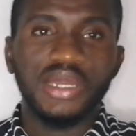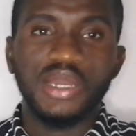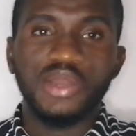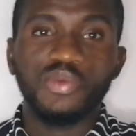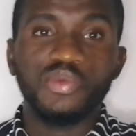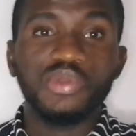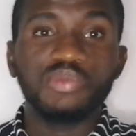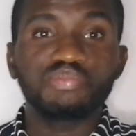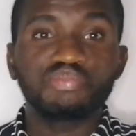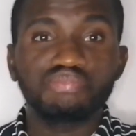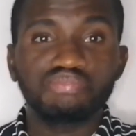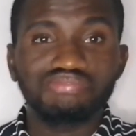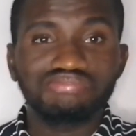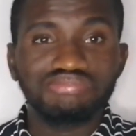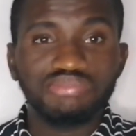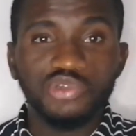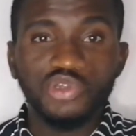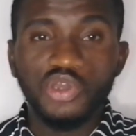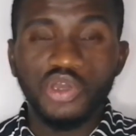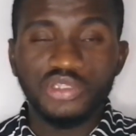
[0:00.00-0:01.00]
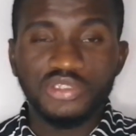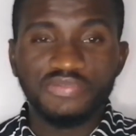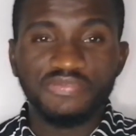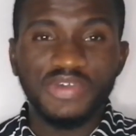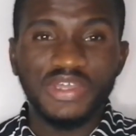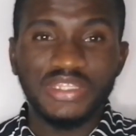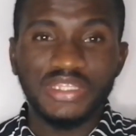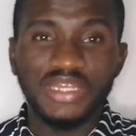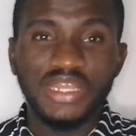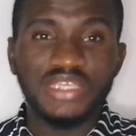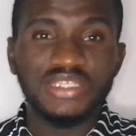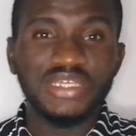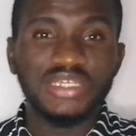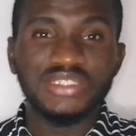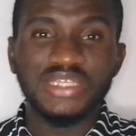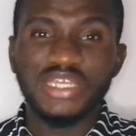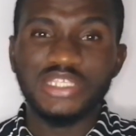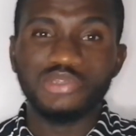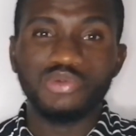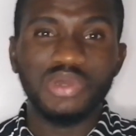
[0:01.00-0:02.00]
We got fertilizer at
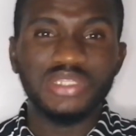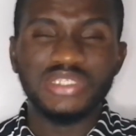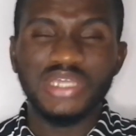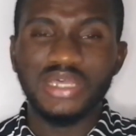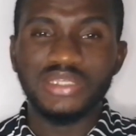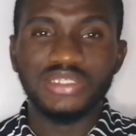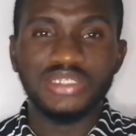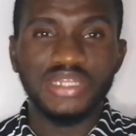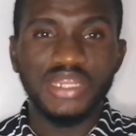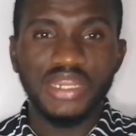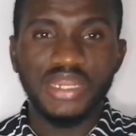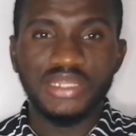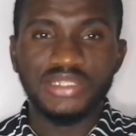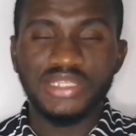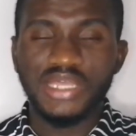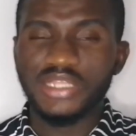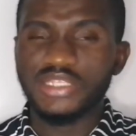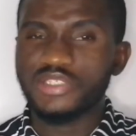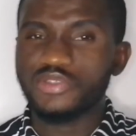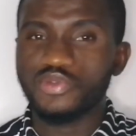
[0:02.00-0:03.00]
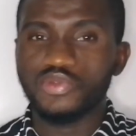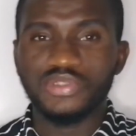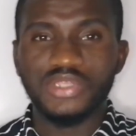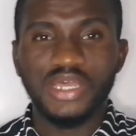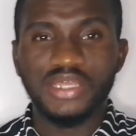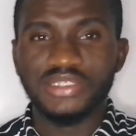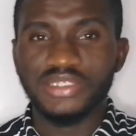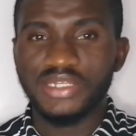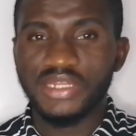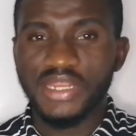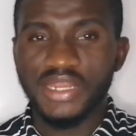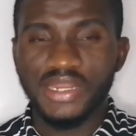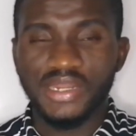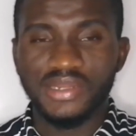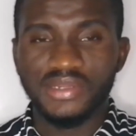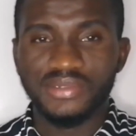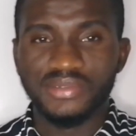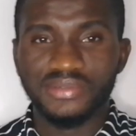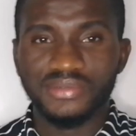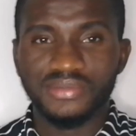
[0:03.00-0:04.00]
31,000 naira, 32,000 naira.
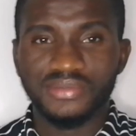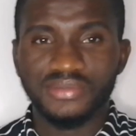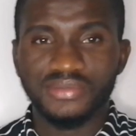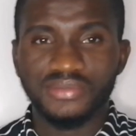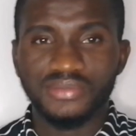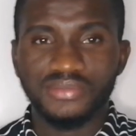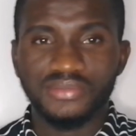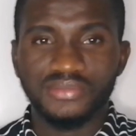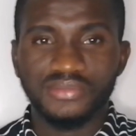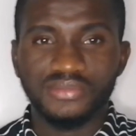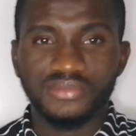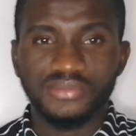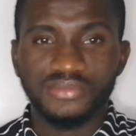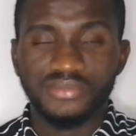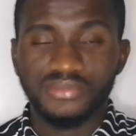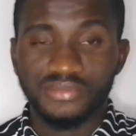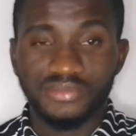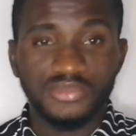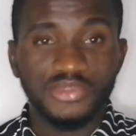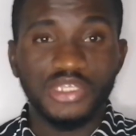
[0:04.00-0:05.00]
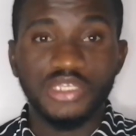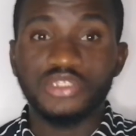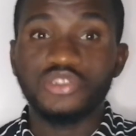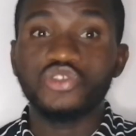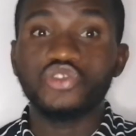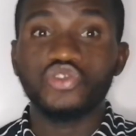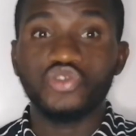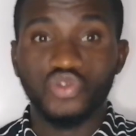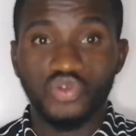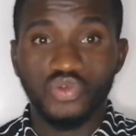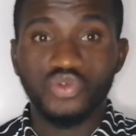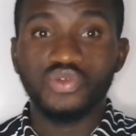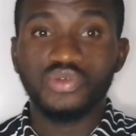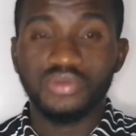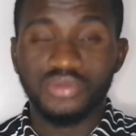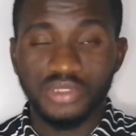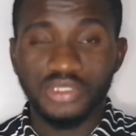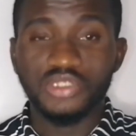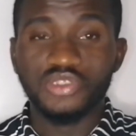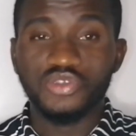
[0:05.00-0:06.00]
It's so
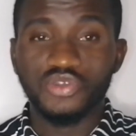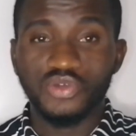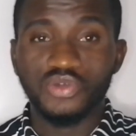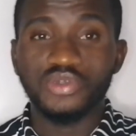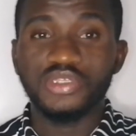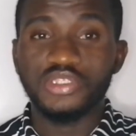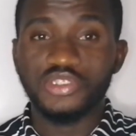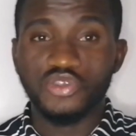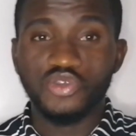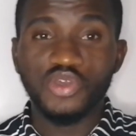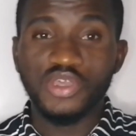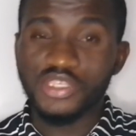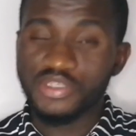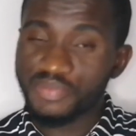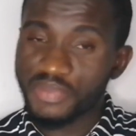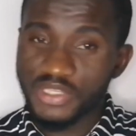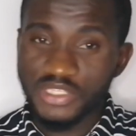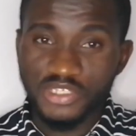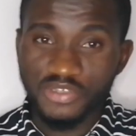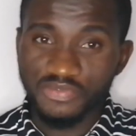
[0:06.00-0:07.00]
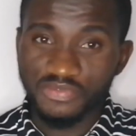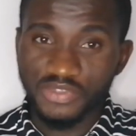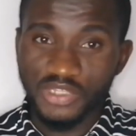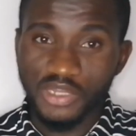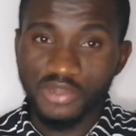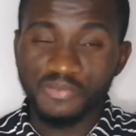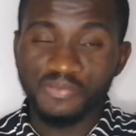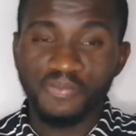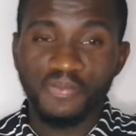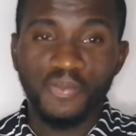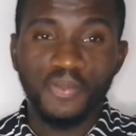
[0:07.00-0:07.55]
expensive now.